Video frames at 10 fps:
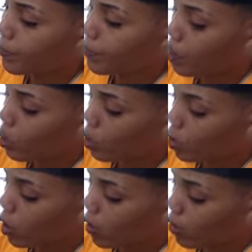So she
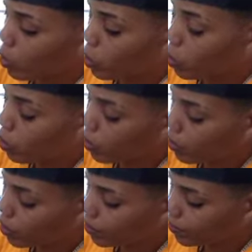dropped her
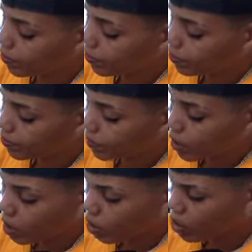sword,
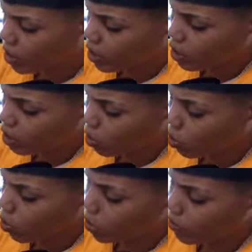changing the
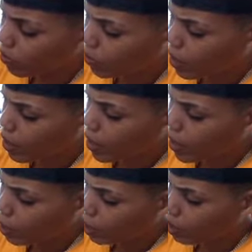course of
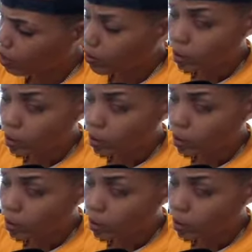action,